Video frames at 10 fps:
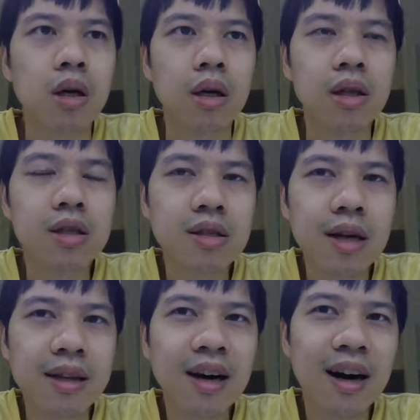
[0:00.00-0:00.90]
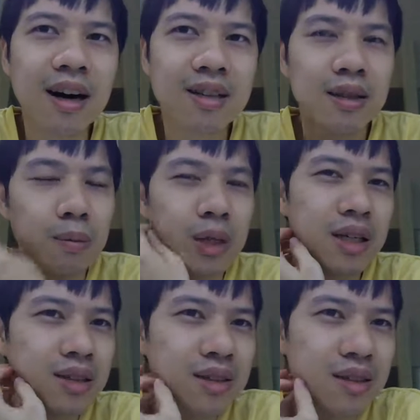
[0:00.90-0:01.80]
It is kind of hard
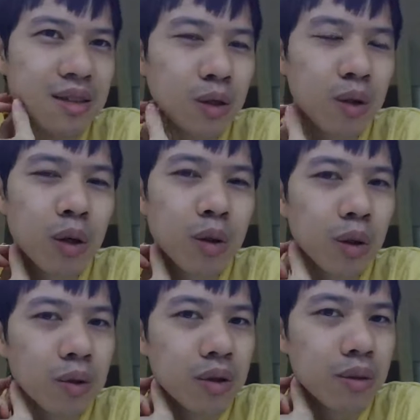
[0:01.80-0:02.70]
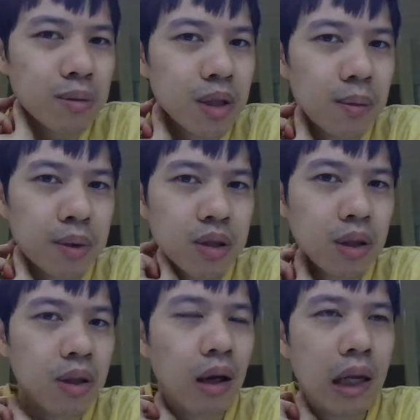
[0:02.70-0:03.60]
because you don't know them in
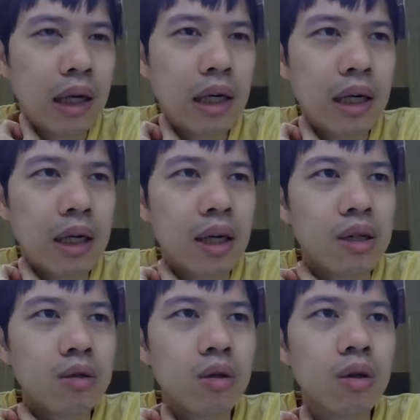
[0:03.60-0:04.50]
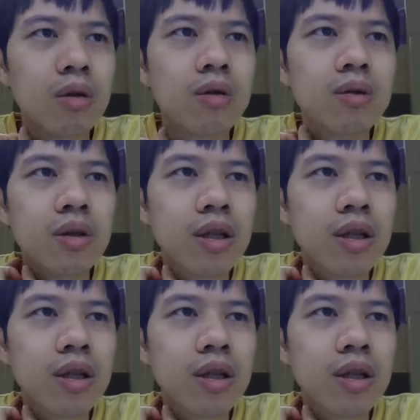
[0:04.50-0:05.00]
particular. So